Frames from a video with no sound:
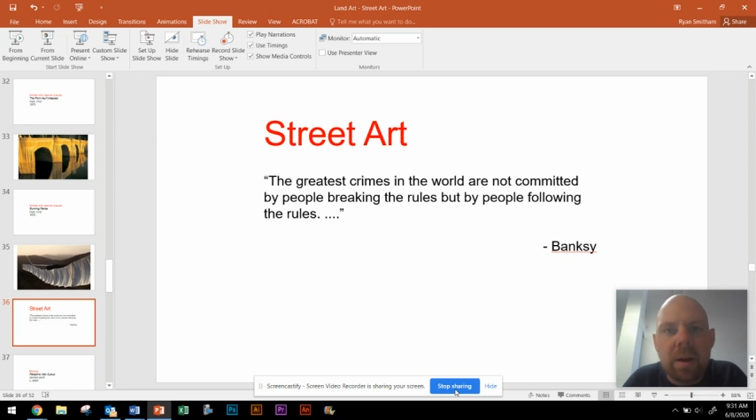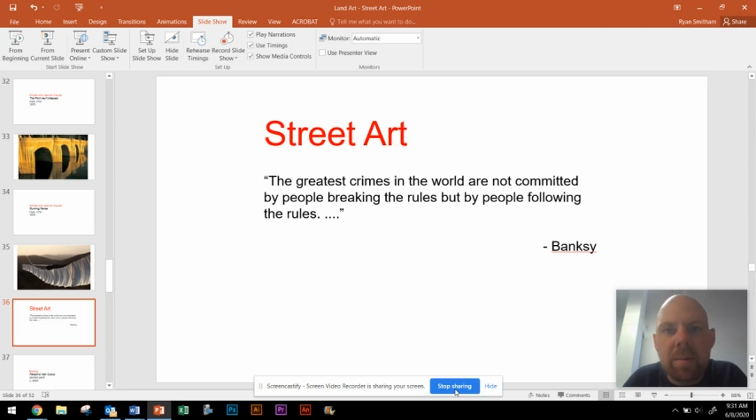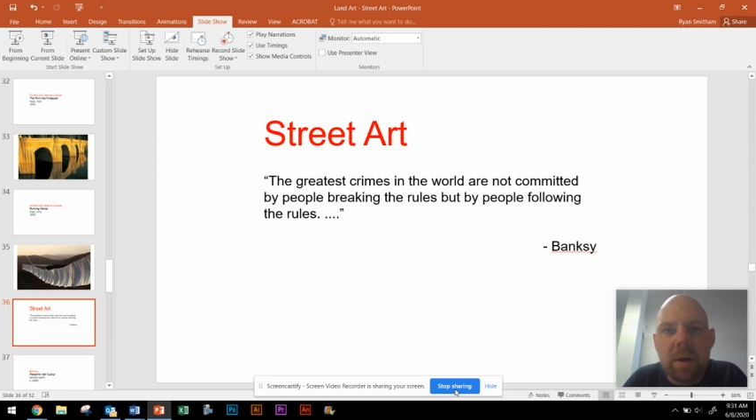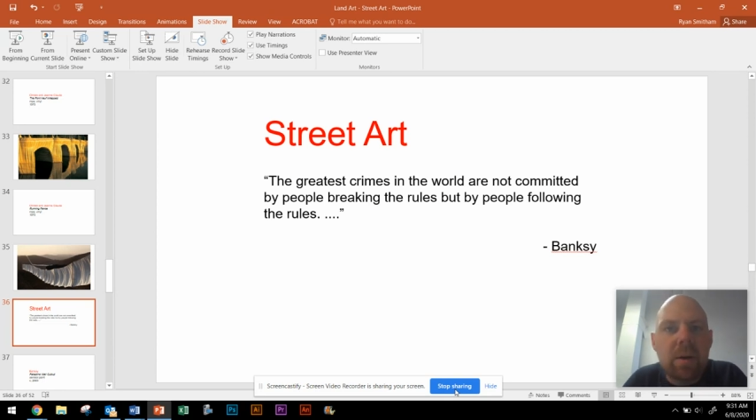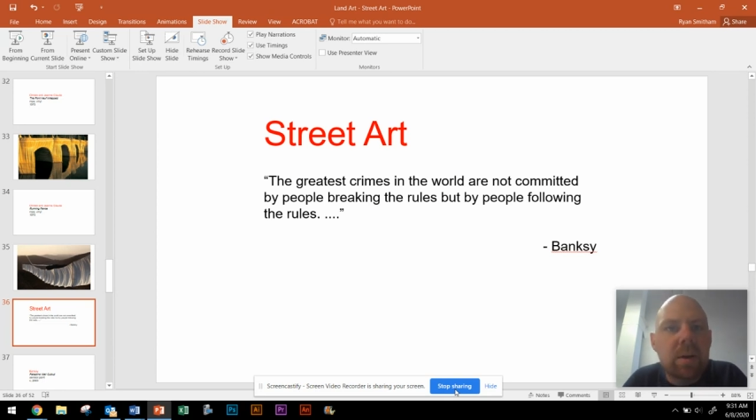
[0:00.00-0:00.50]
I
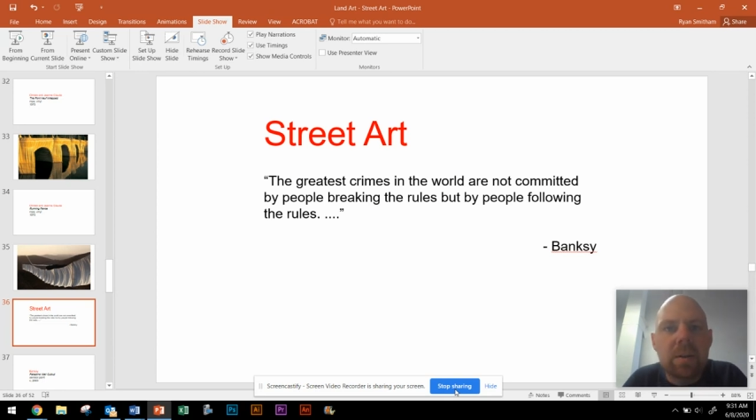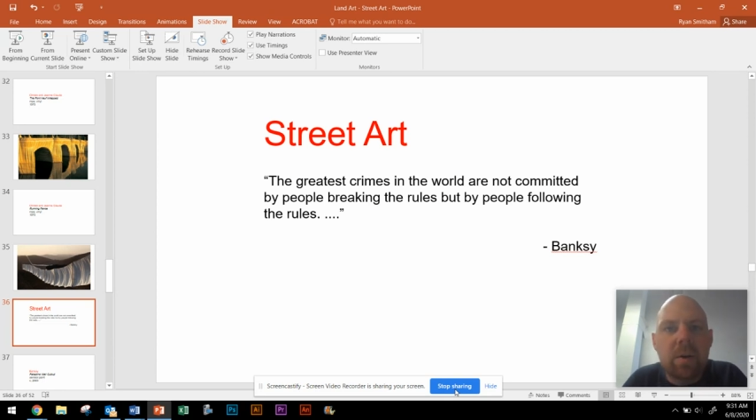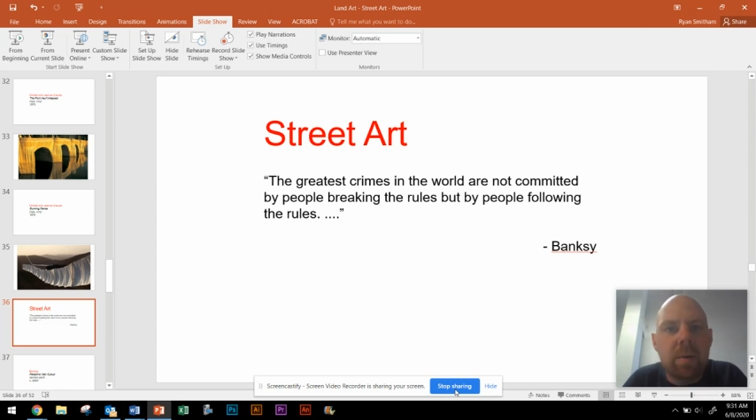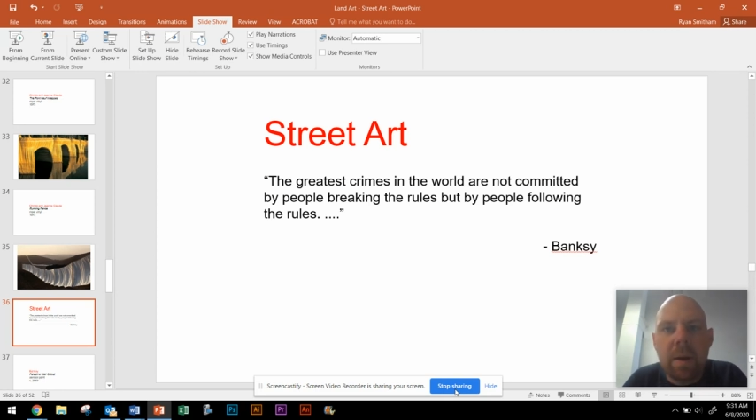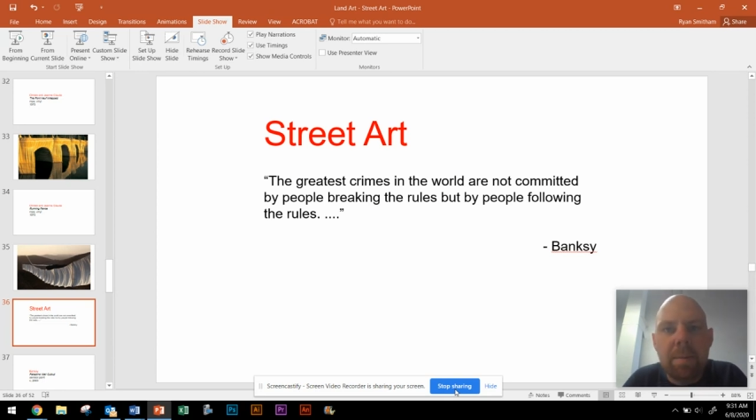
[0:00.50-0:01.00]
mean, you could just
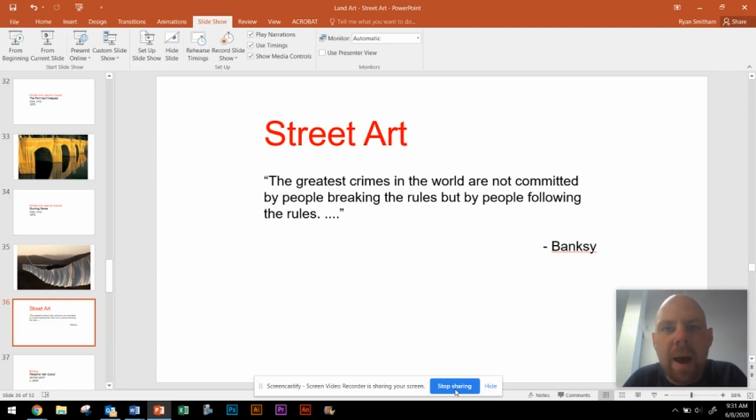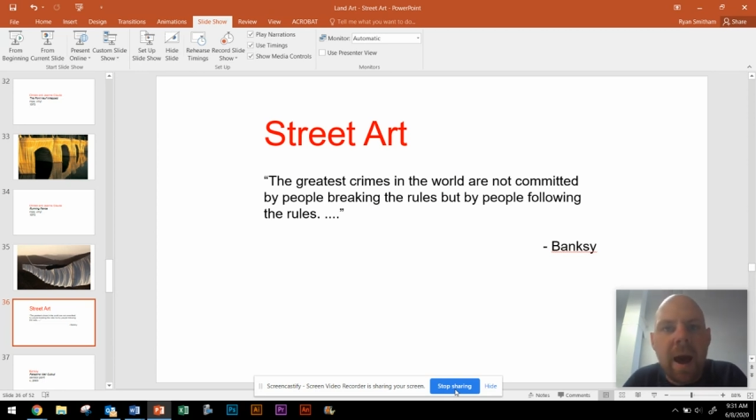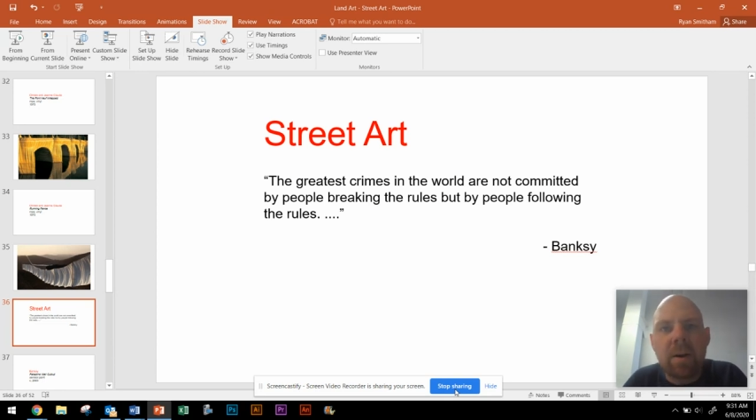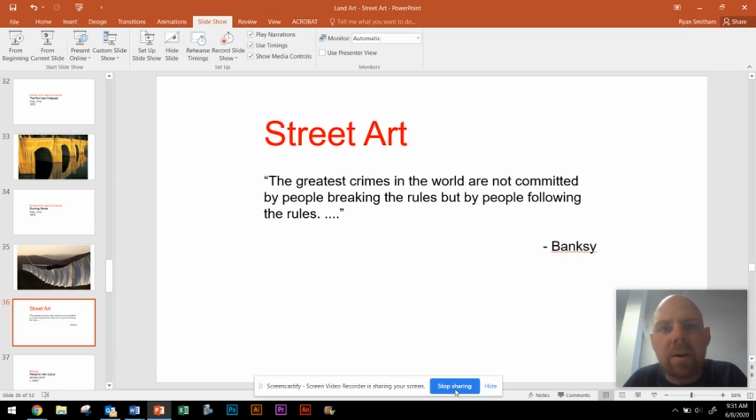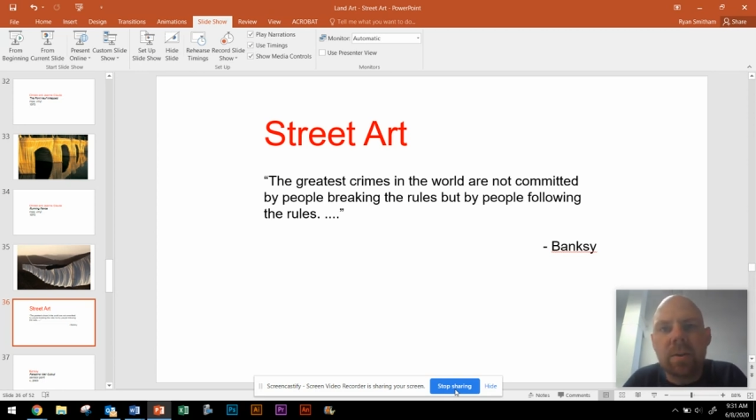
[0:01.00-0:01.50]
go and make
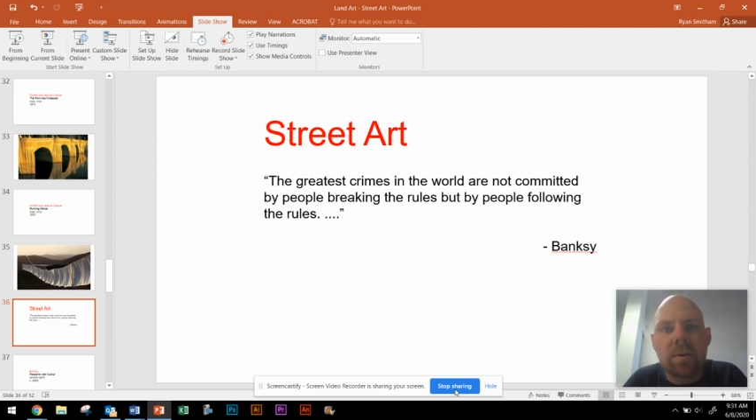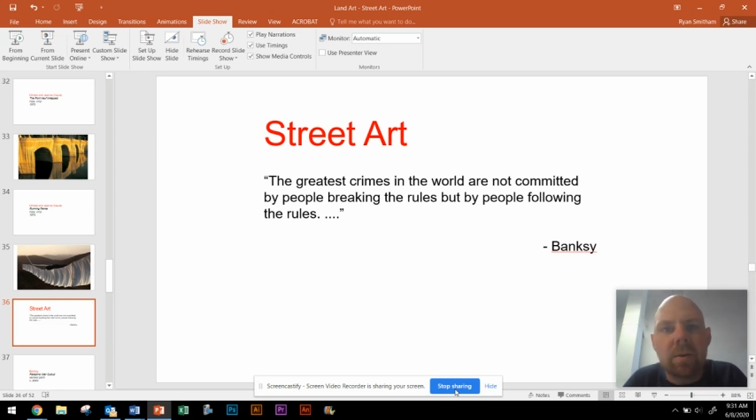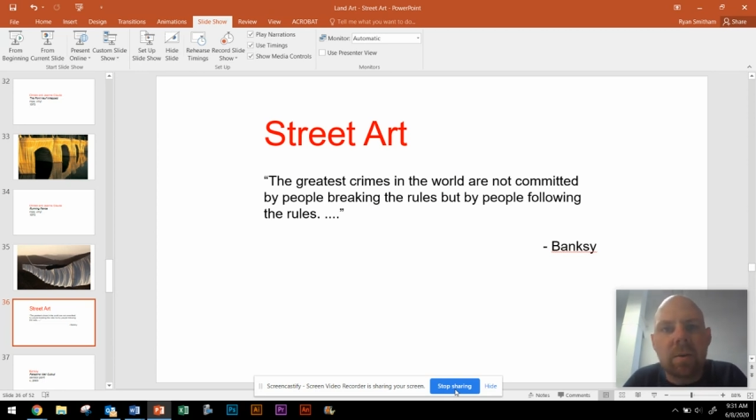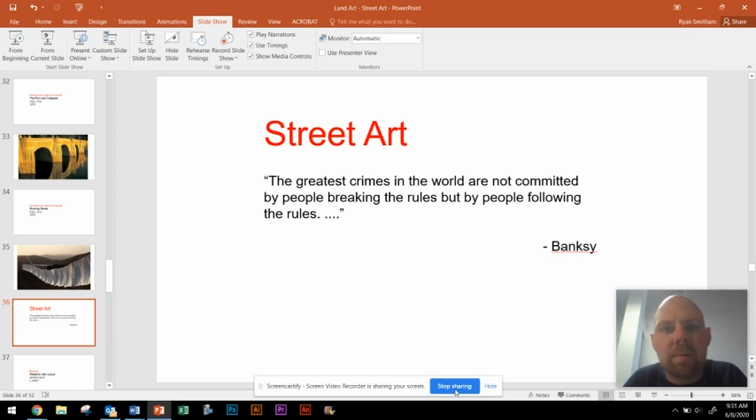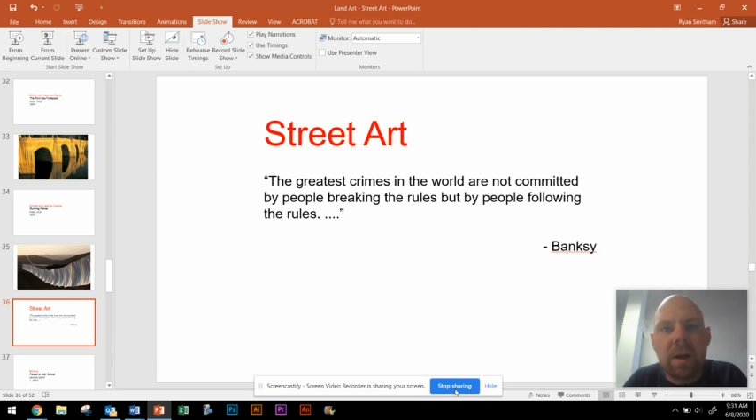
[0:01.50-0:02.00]
patterns
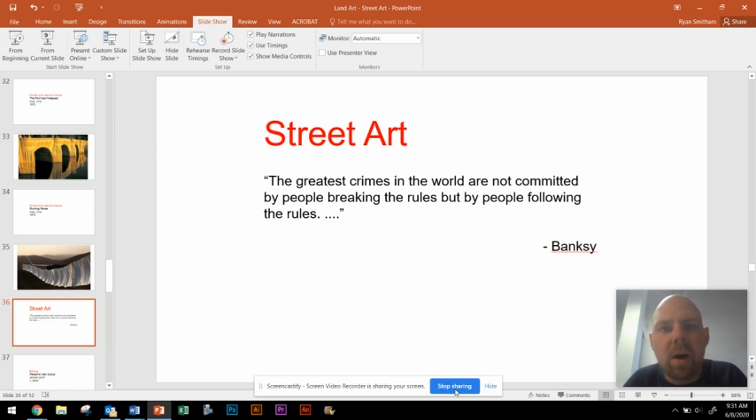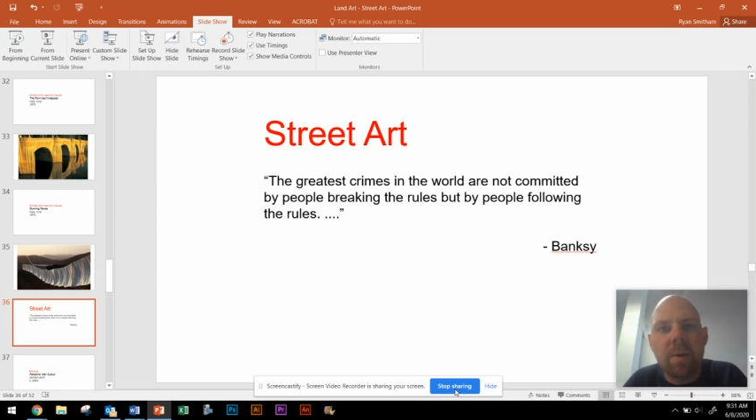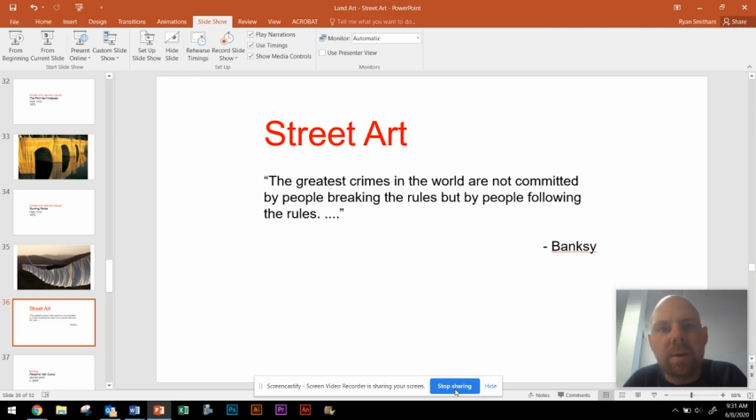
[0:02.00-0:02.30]
or make